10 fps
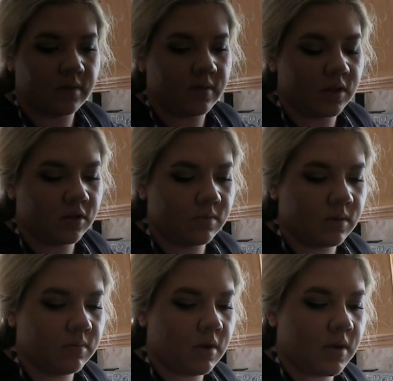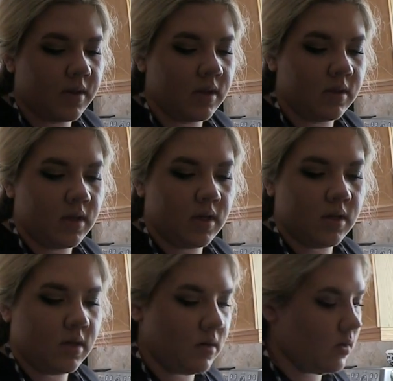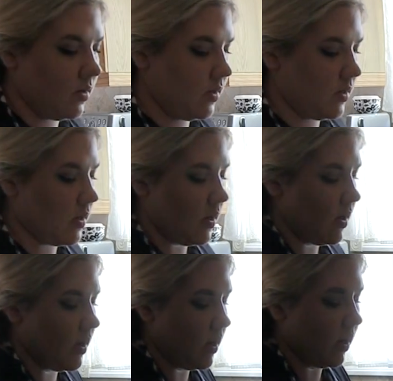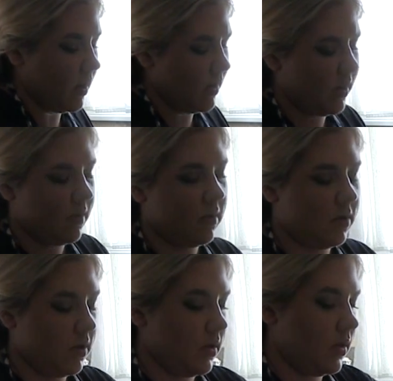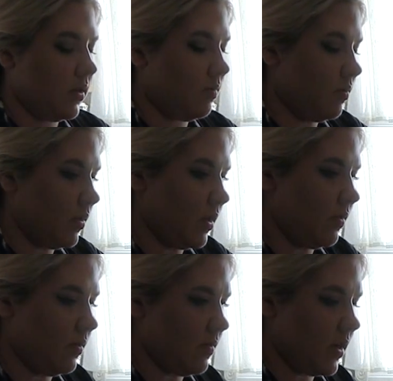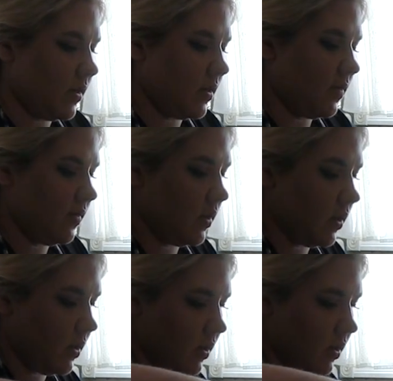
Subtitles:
the vegetable broth in there. And I think I'll just pour out the rest of it.